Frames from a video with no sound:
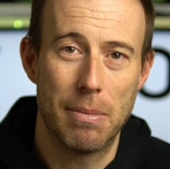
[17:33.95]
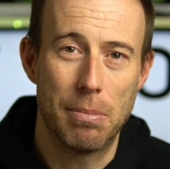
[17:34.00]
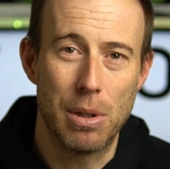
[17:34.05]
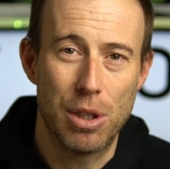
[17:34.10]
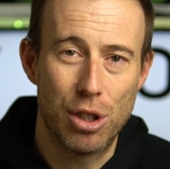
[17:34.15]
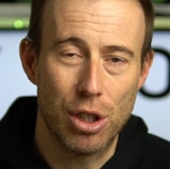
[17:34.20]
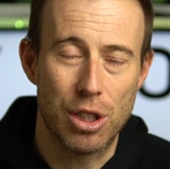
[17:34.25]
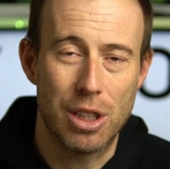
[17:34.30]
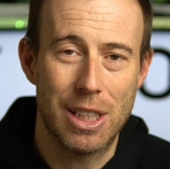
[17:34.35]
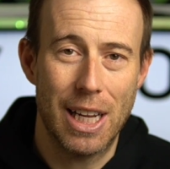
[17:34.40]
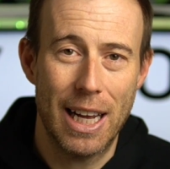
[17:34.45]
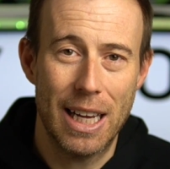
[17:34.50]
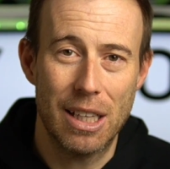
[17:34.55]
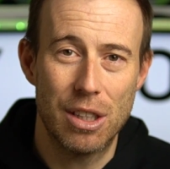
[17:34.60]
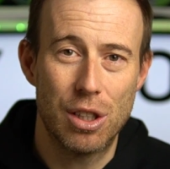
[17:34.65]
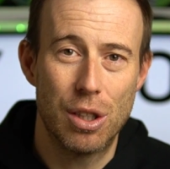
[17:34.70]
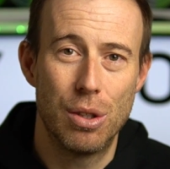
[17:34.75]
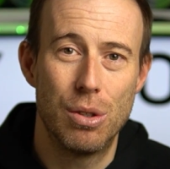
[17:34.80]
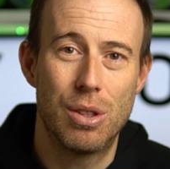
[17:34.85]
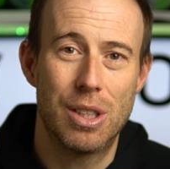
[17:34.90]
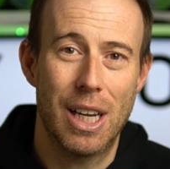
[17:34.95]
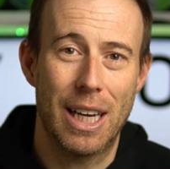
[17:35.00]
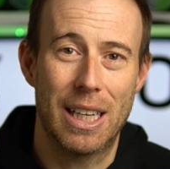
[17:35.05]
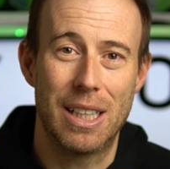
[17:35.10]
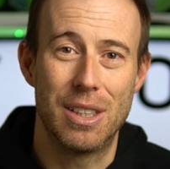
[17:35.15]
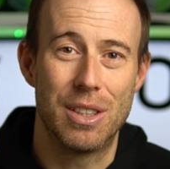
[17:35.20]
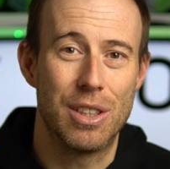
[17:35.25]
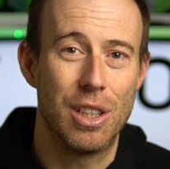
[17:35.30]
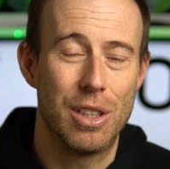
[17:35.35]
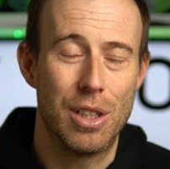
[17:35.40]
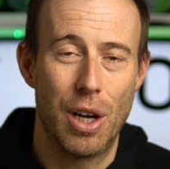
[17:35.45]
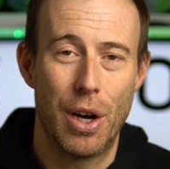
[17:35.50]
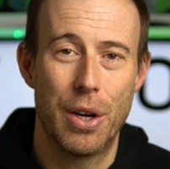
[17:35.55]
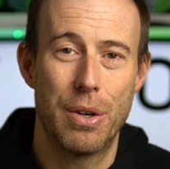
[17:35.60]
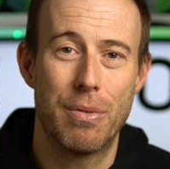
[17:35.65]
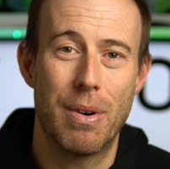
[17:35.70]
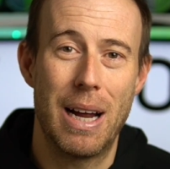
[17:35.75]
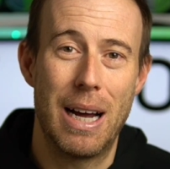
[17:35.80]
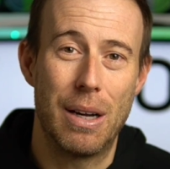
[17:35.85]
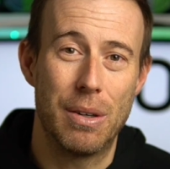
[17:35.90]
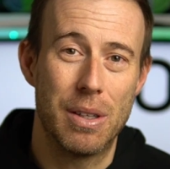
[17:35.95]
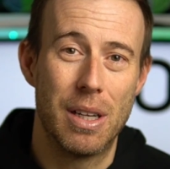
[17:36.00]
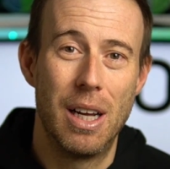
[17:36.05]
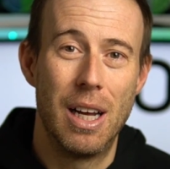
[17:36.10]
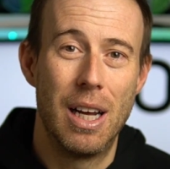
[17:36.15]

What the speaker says: but just take 2 seconds to turn around